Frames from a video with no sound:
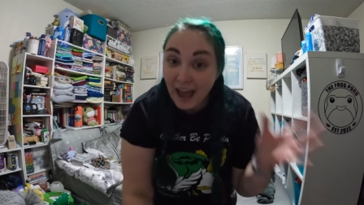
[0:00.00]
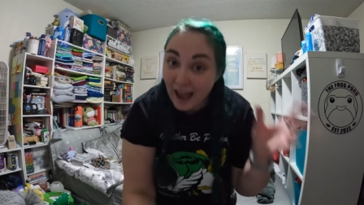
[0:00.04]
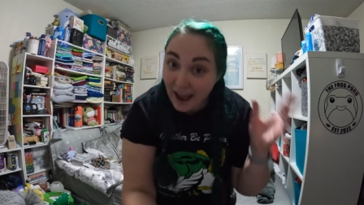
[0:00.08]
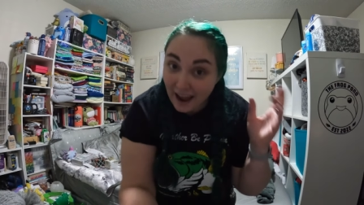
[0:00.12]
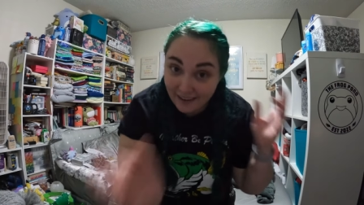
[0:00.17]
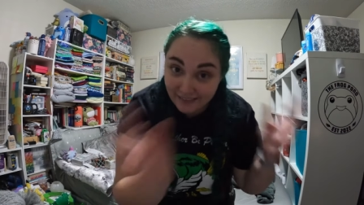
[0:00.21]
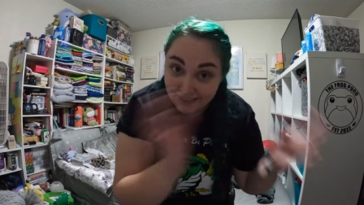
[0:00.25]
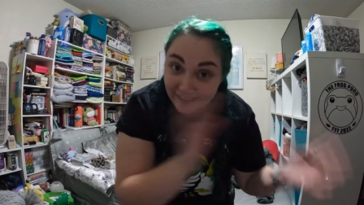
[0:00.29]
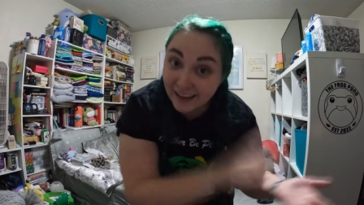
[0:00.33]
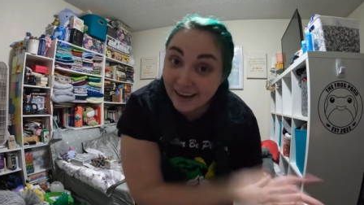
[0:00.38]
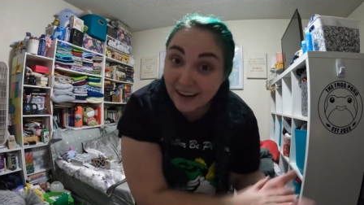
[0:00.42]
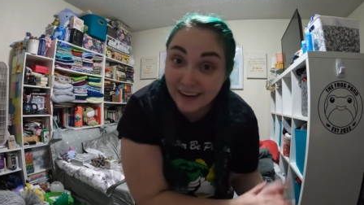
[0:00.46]

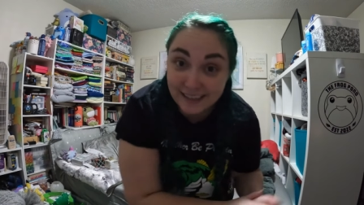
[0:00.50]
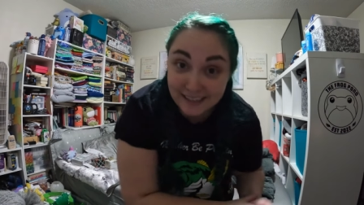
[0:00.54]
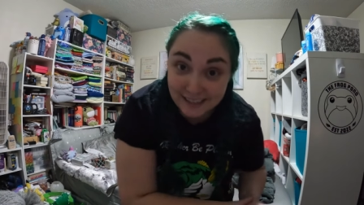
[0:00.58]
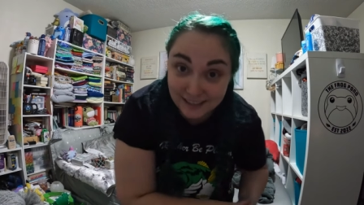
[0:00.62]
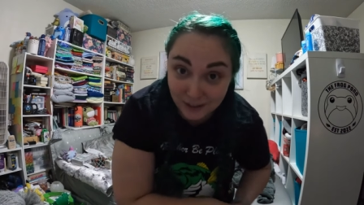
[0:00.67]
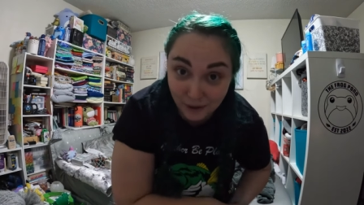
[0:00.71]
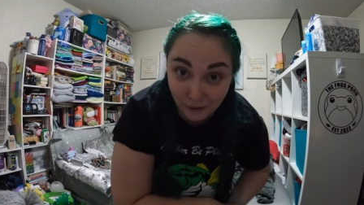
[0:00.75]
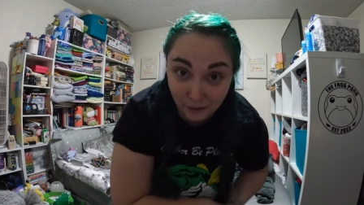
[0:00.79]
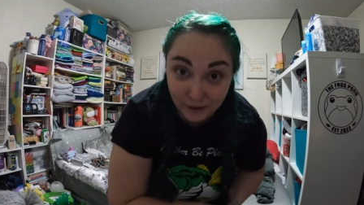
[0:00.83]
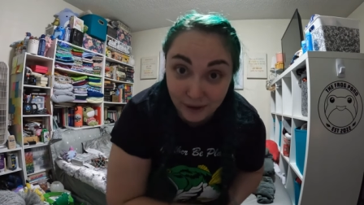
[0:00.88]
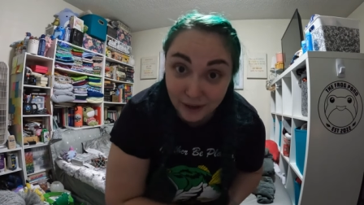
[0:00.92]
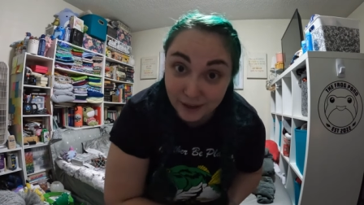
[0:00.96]
And then I need
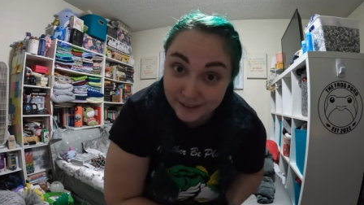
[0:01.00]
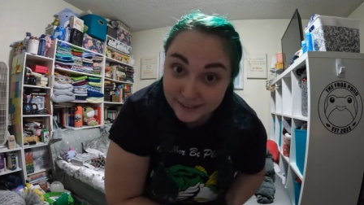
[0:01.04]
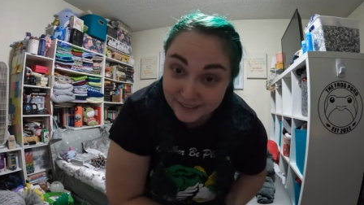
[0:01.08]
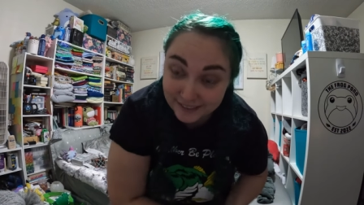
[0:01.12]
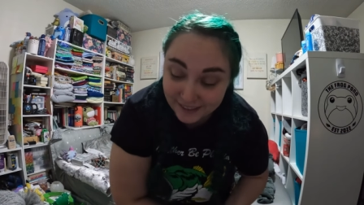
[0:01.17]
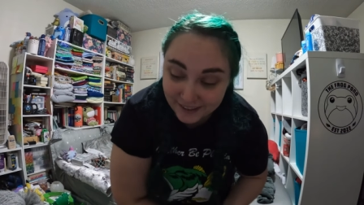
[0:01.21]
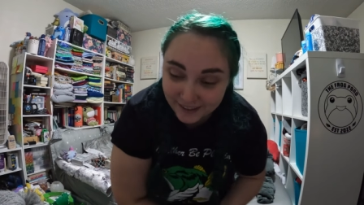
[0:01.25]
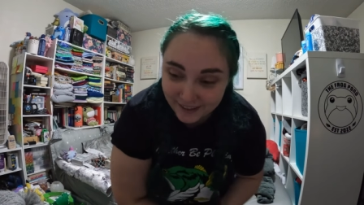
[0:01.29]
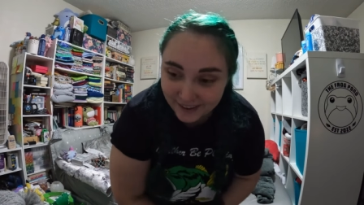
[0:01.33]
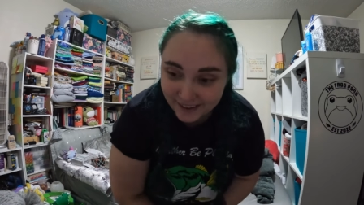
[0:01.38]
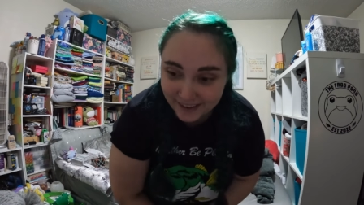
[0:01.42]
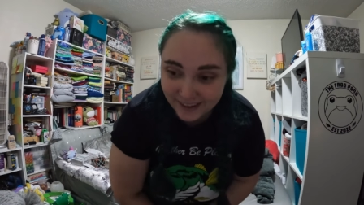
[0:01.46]
to go cook
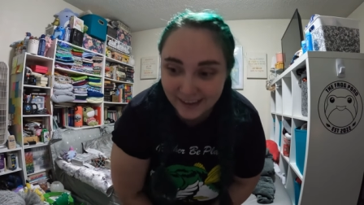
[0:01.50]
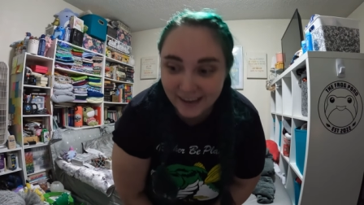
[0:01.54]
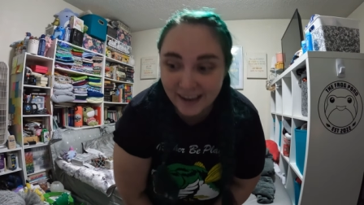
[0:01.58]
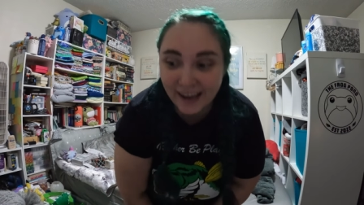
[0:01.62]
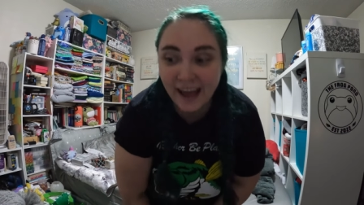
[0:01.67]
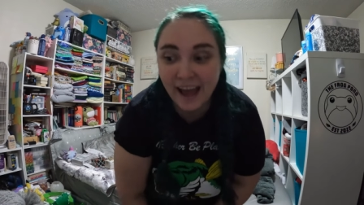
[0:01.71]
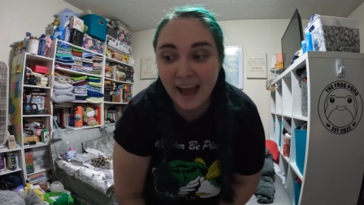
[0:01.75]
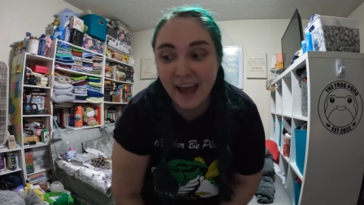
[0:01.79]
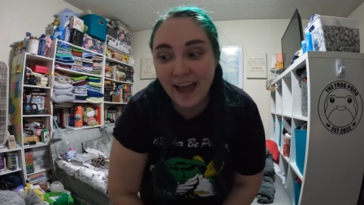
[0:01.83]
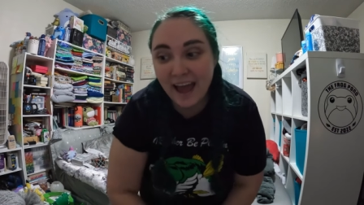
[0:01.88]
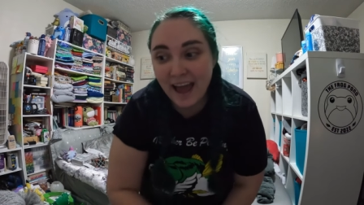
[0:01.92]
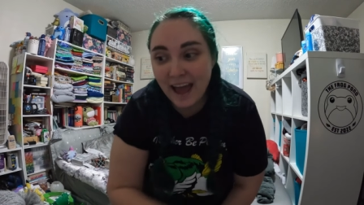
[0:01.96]
dinner
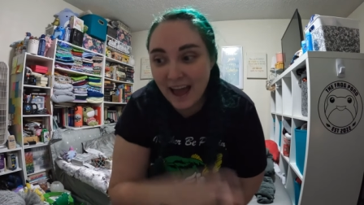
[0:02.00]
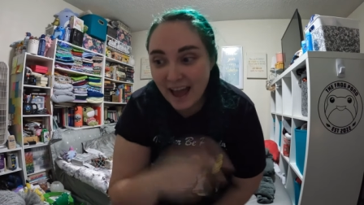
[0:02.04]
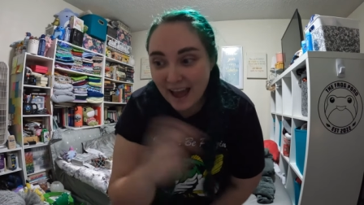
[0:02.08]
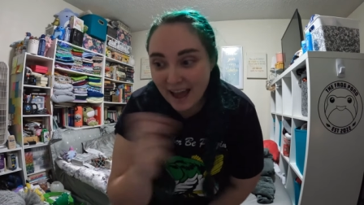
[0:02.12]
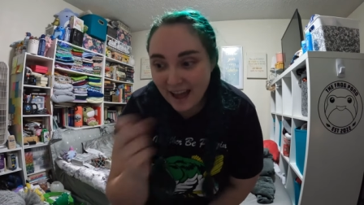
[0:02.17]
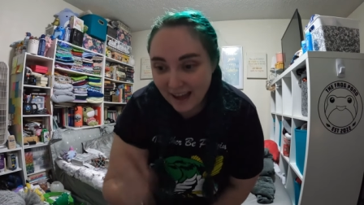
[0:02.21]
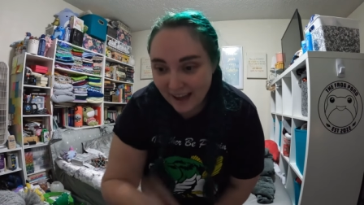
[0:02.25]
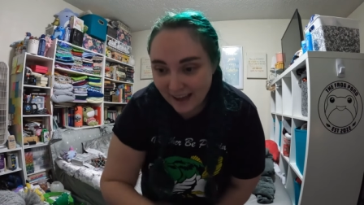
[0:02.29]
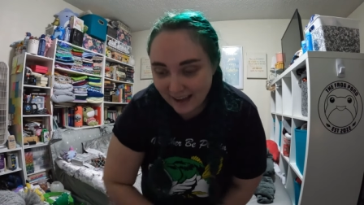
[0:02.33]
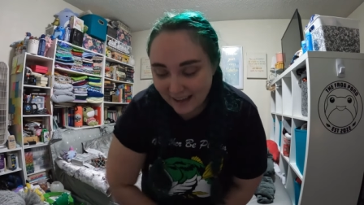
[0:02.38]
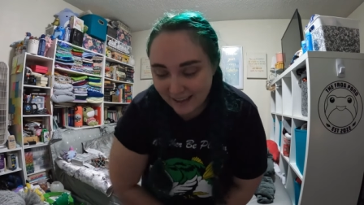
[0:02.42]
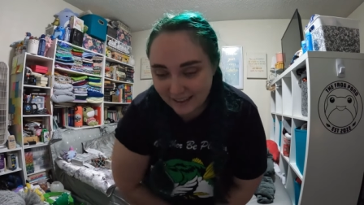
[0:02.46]

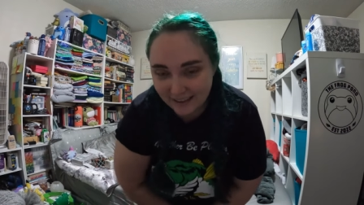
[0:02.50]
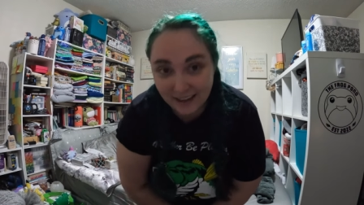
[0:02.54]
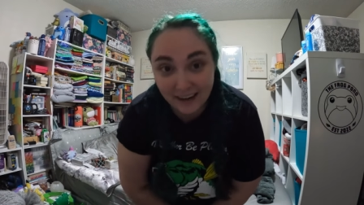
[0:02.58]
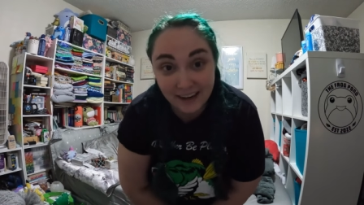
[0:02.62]
and